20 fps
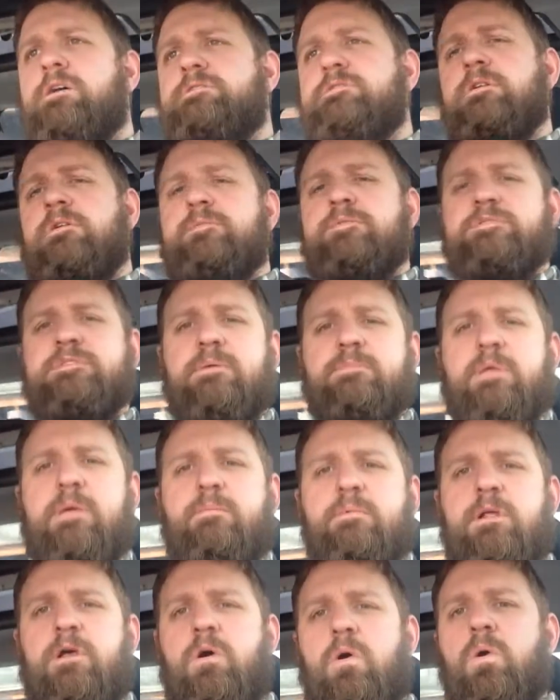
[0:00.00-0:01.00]
So if it's something
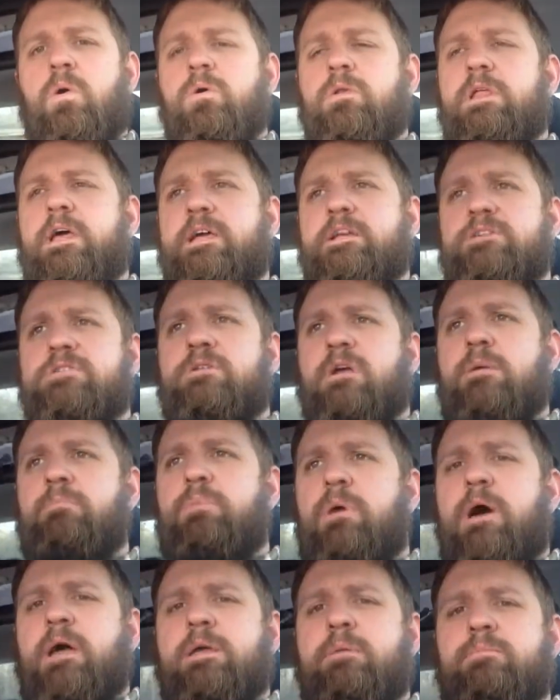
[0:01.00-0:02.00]
I'm going to hold, like a straight
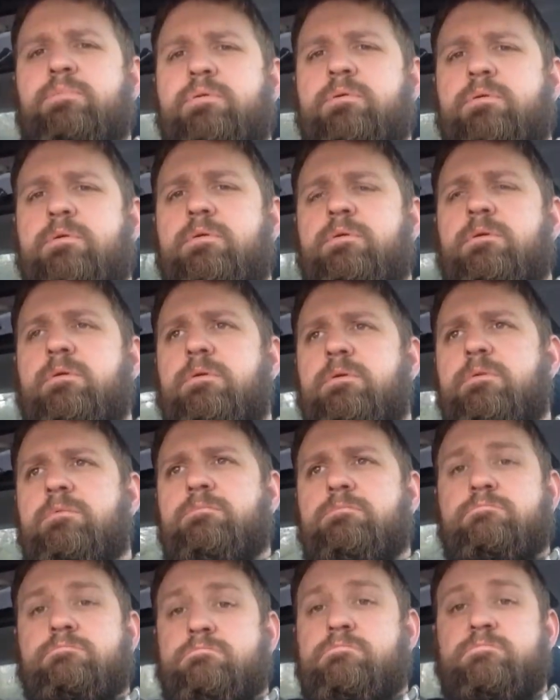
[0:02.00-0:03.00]
pipe,
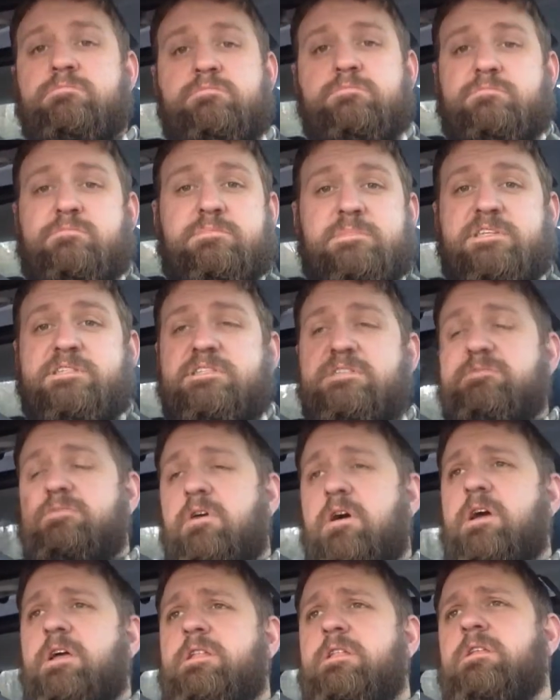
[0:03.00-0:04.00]
this is
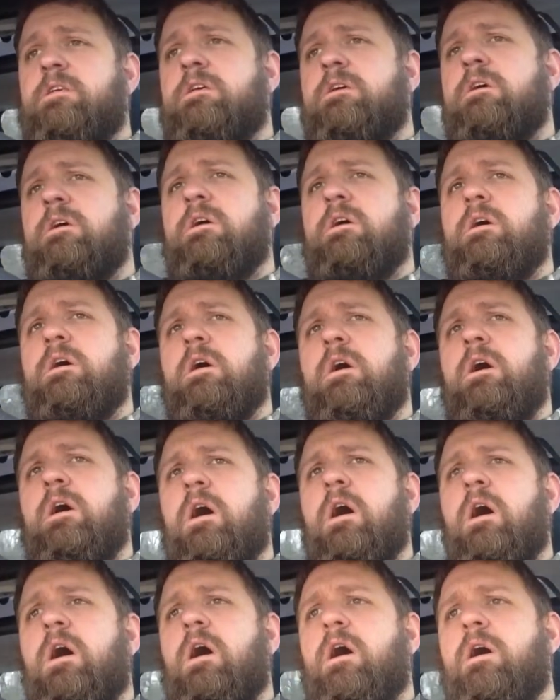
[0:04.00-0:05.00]
fine.
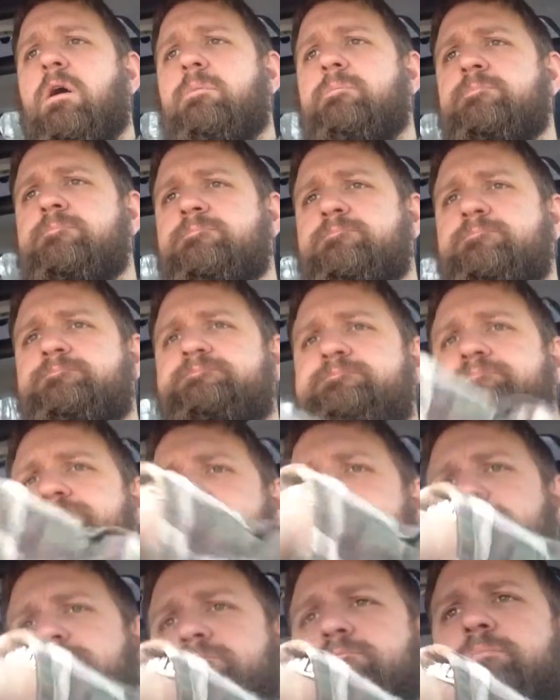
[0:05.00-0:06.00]

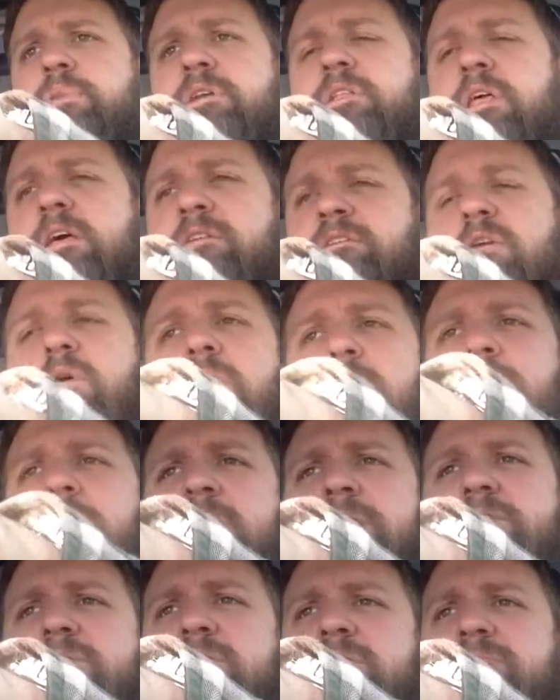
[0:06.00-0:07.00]
But going
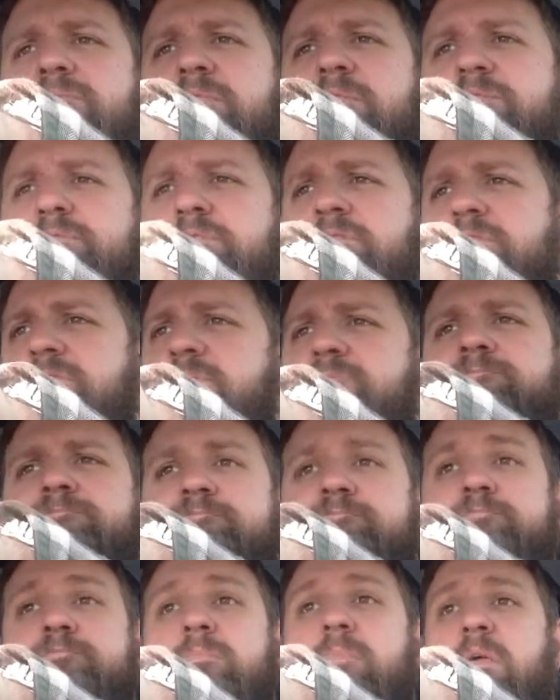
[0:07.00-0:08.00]
back to the filters,
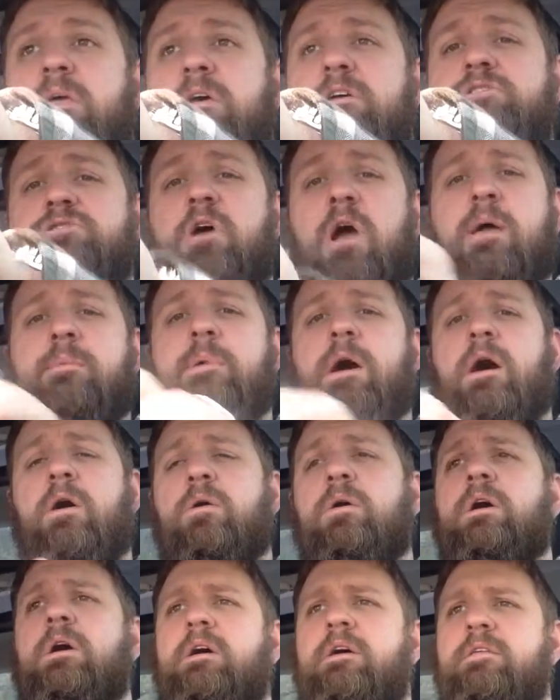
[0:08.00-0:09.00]
try them
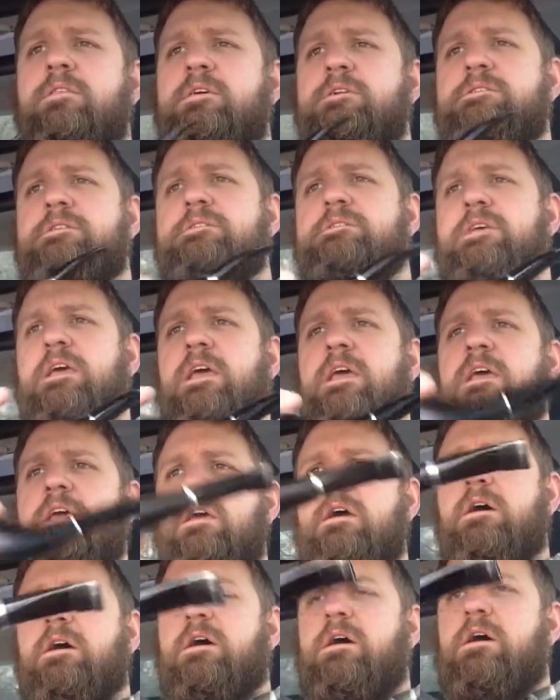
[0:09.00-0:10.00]
out. This is
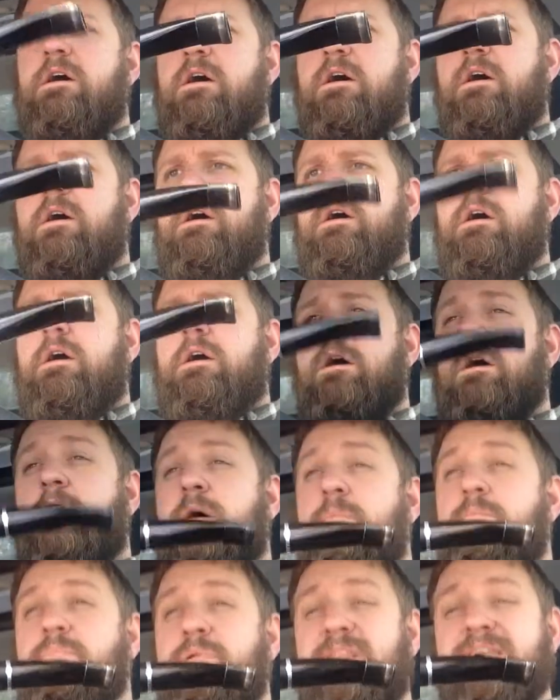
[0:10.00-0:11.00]

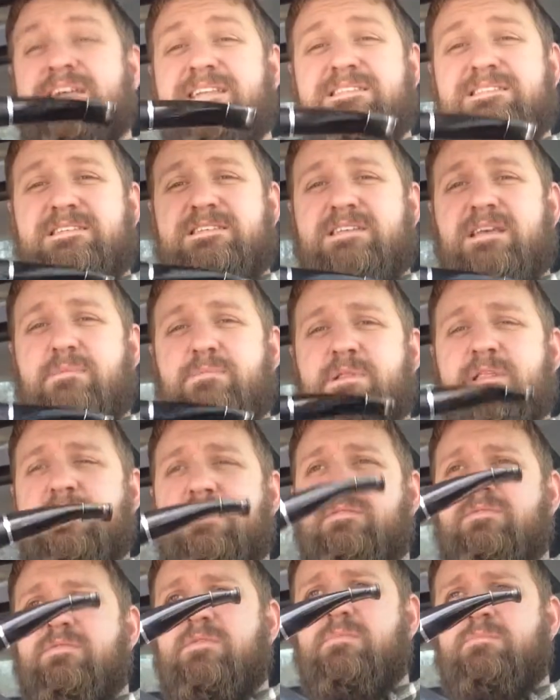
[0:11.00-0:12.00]
a Blitz, I
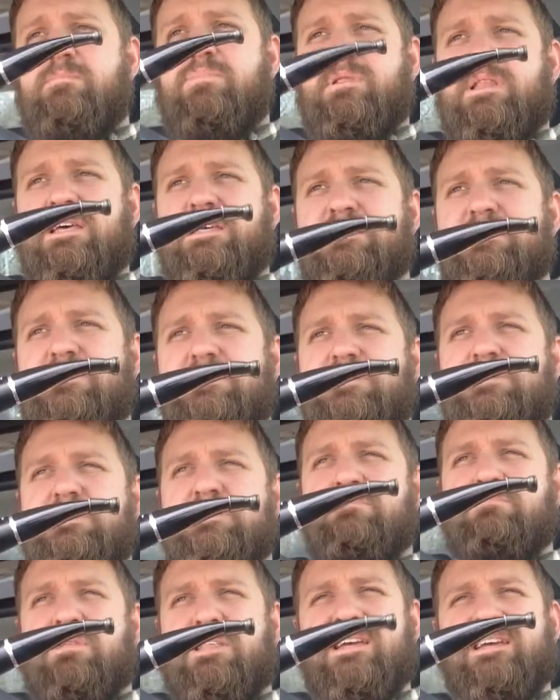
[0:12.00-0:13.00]
believe, or
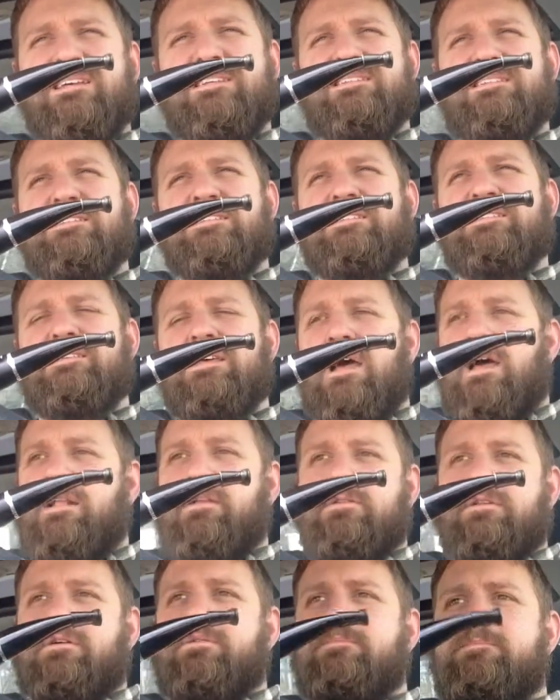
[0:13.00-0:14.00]
Blitz, I
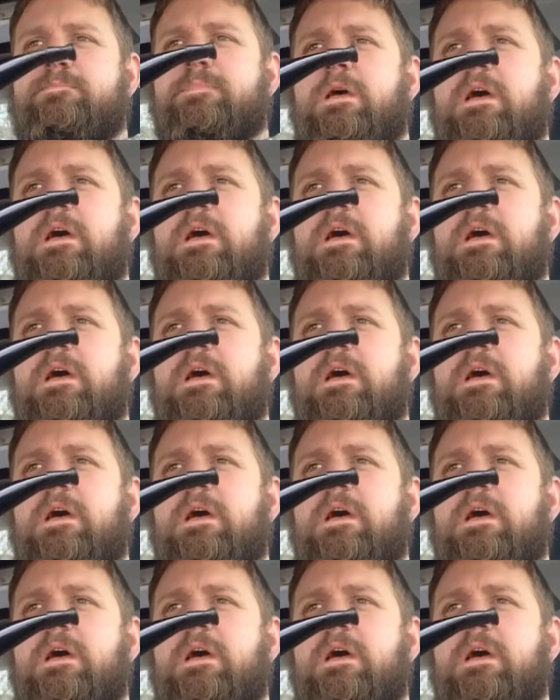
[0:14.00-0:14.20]
don't know.